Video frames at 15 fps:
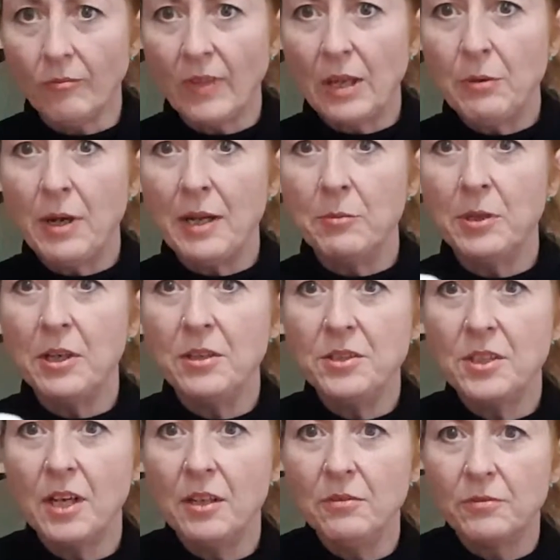Right, we're going to
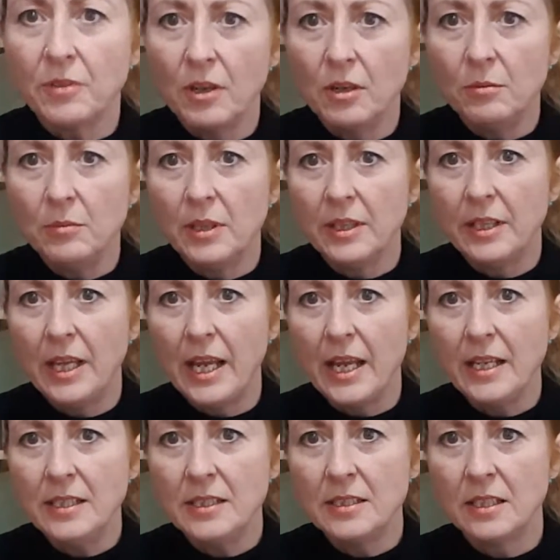go from
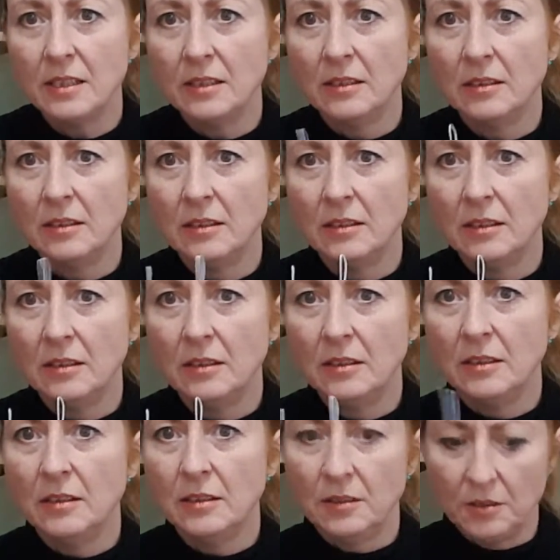this
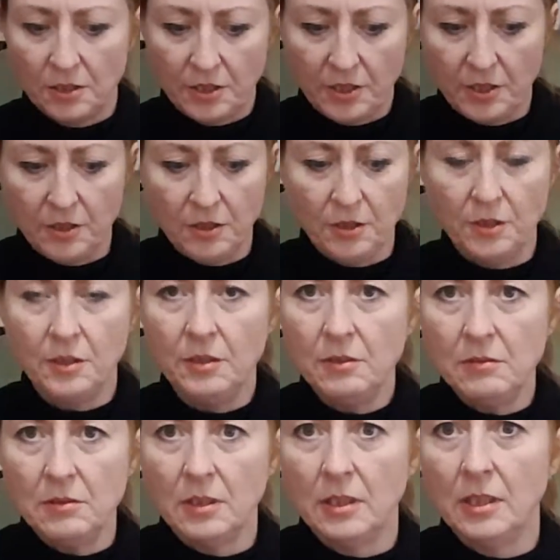to
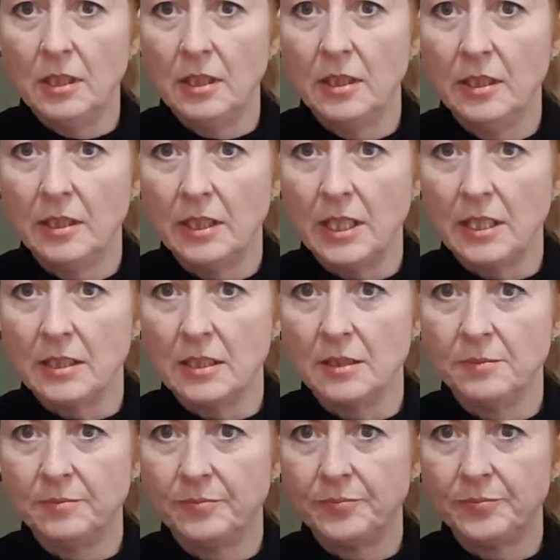this,
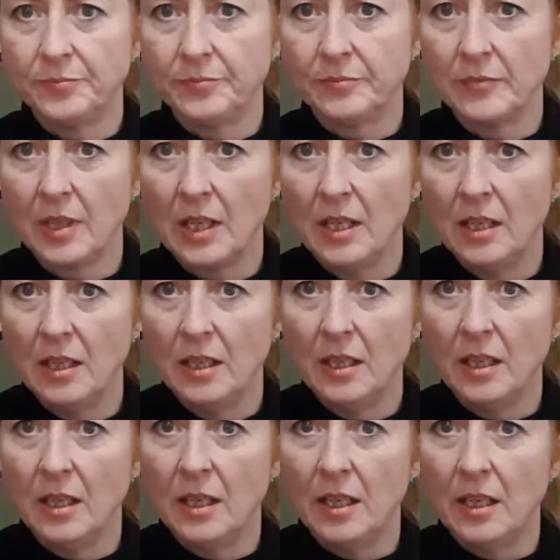
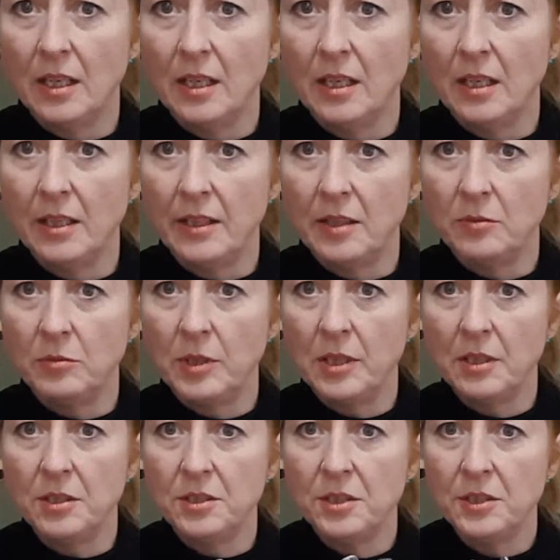and then we're going
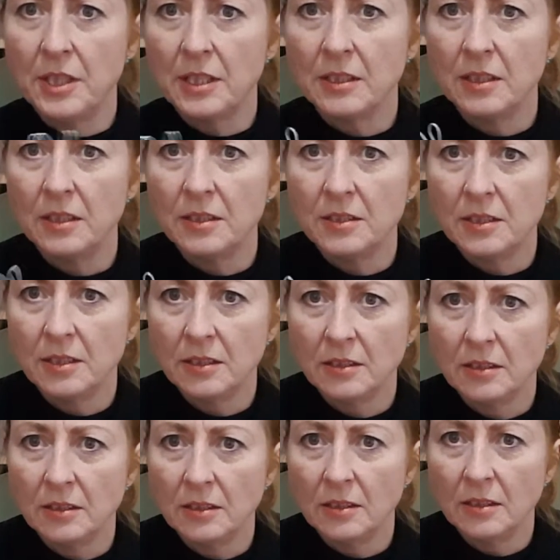to do the antlers
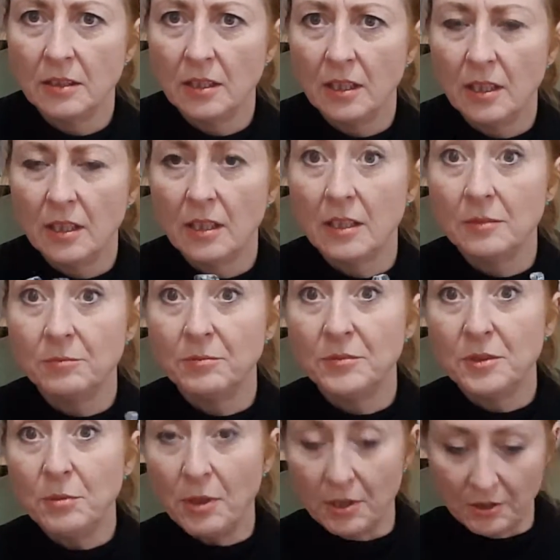
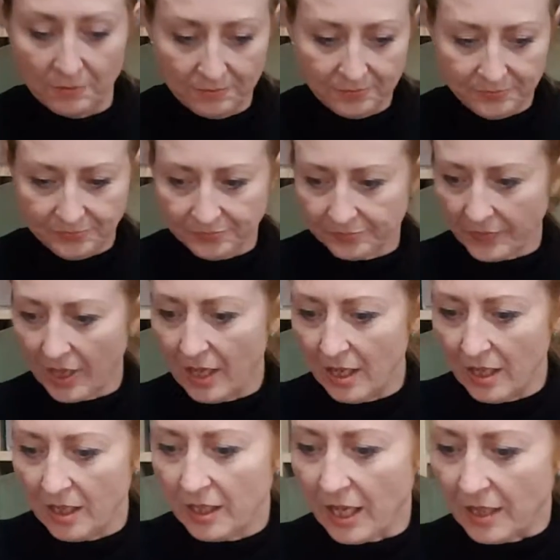tomorrow.
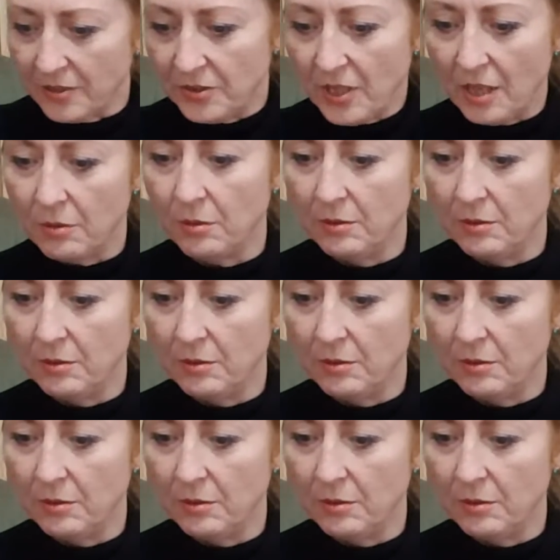Okay, so